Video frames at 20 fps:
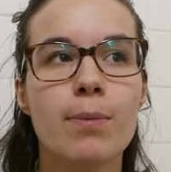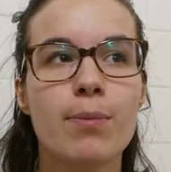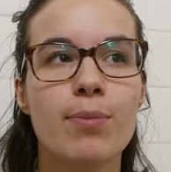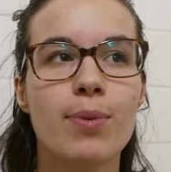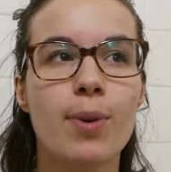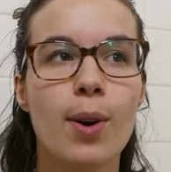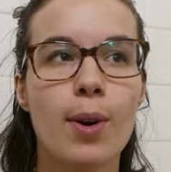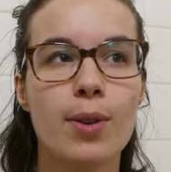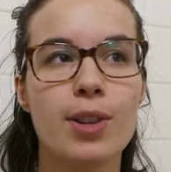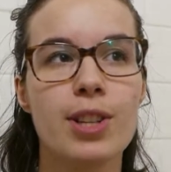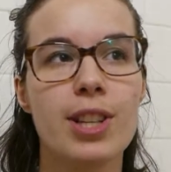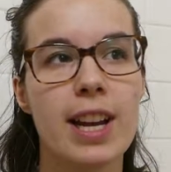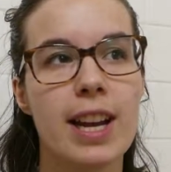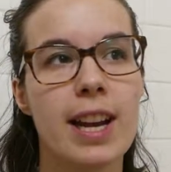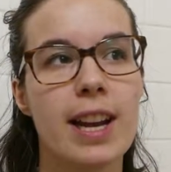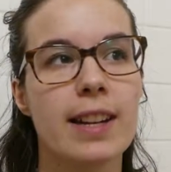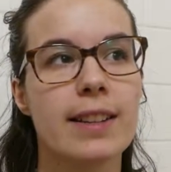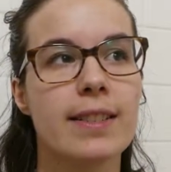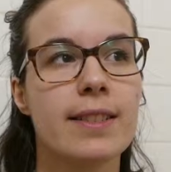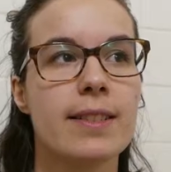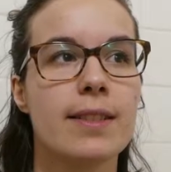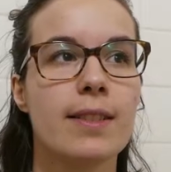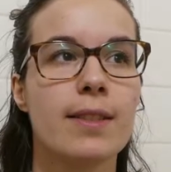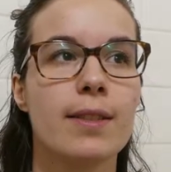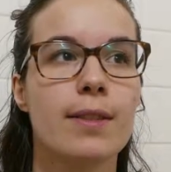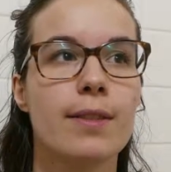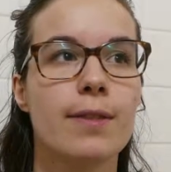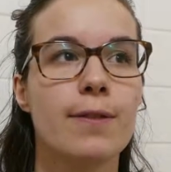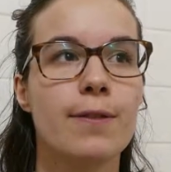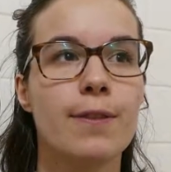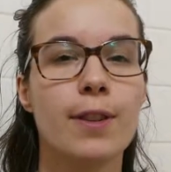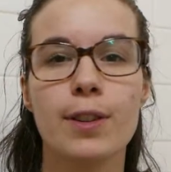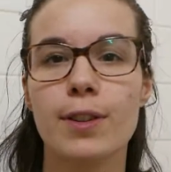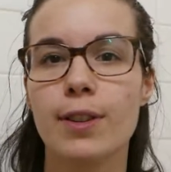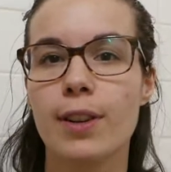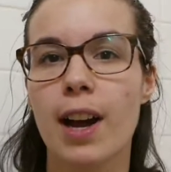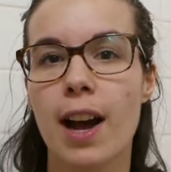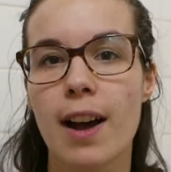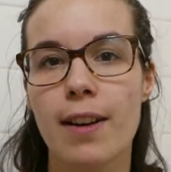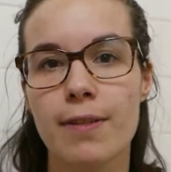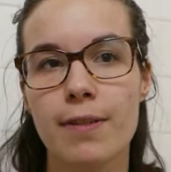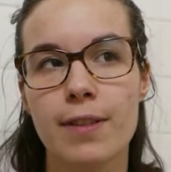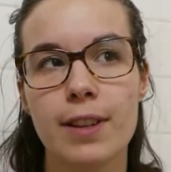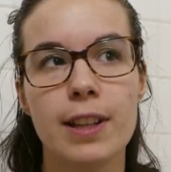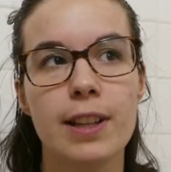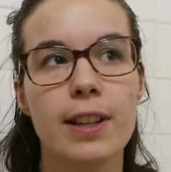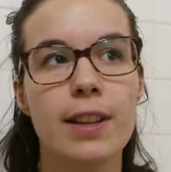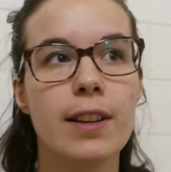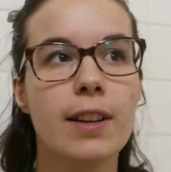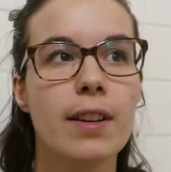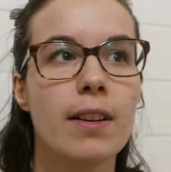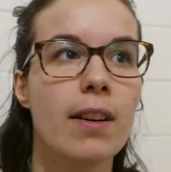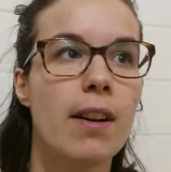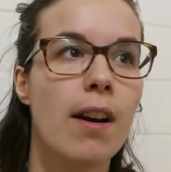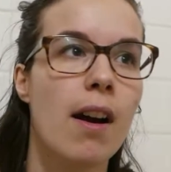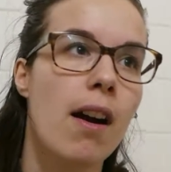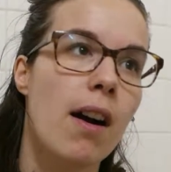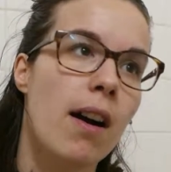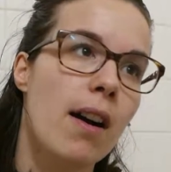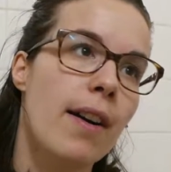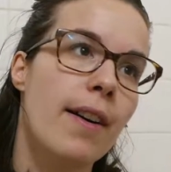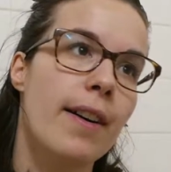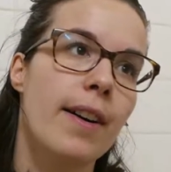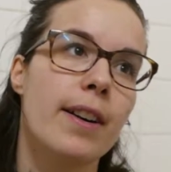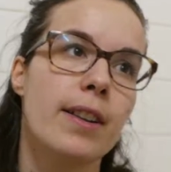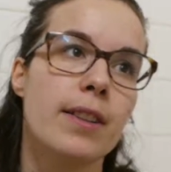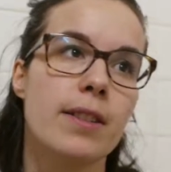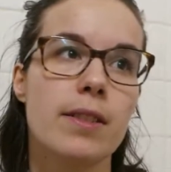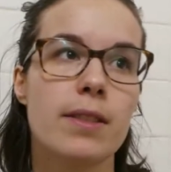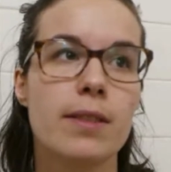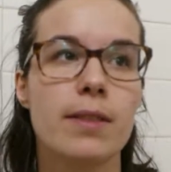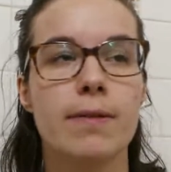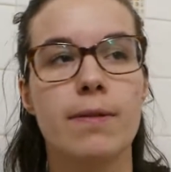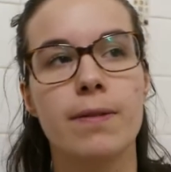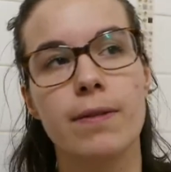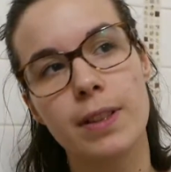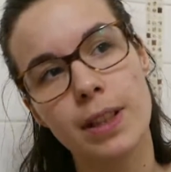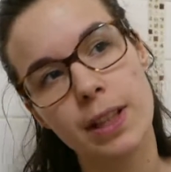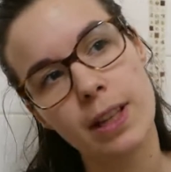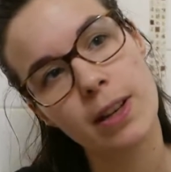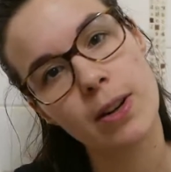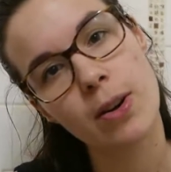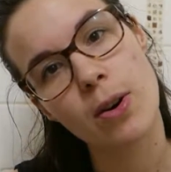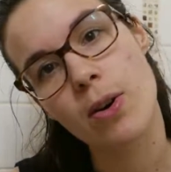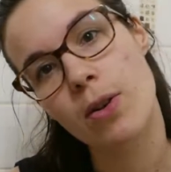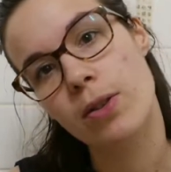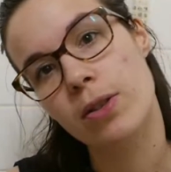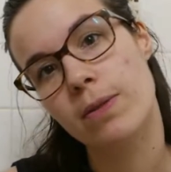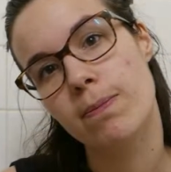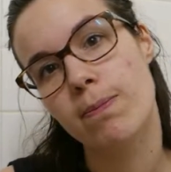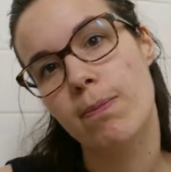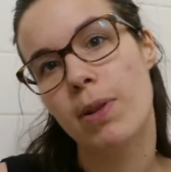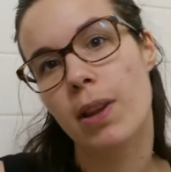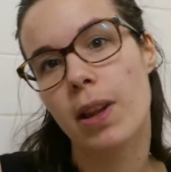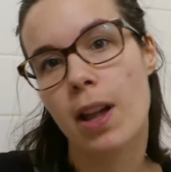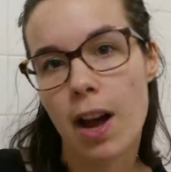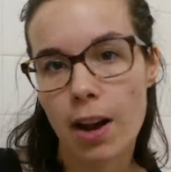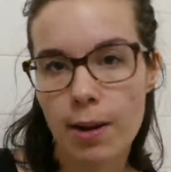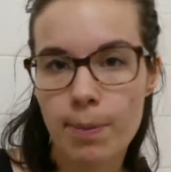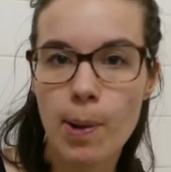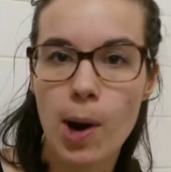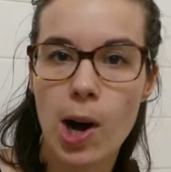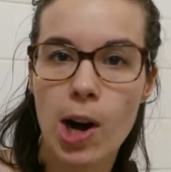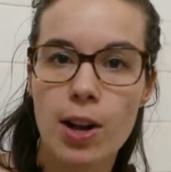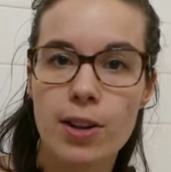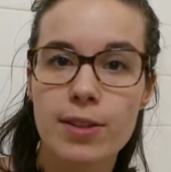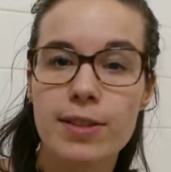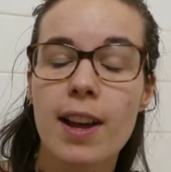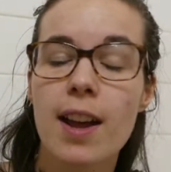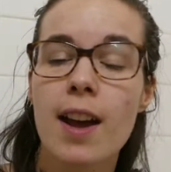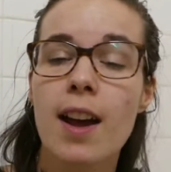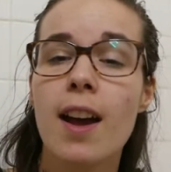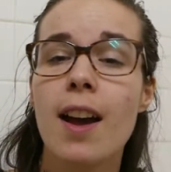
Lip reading: Projects, photography, art, videos, blog posts.